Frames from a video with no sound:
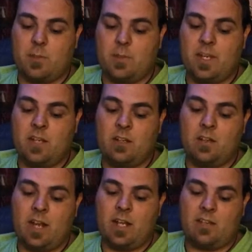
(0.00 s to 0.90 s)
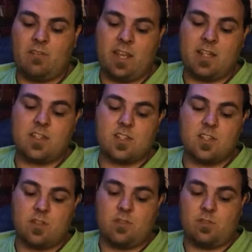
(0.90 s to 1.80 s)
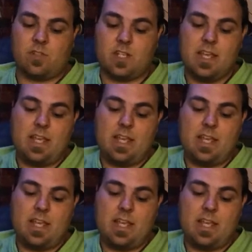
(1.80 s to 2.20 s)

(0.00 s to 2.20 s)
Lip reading: the beginner and advanced student,